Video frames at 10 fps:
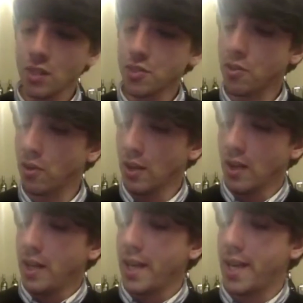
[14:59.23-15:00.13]
So,
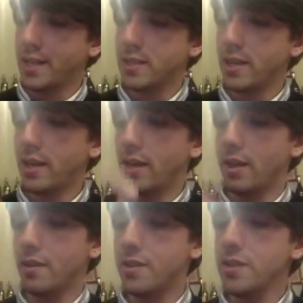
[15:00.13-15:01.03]
and
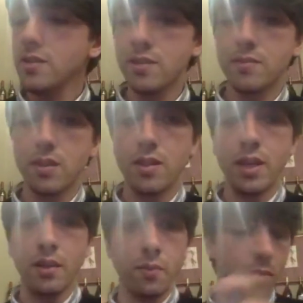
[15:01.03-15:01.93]
uh, this
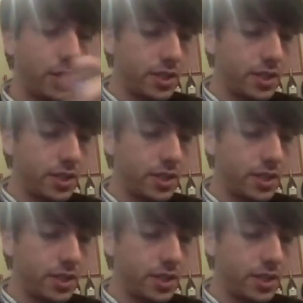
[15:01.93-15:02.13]
thing right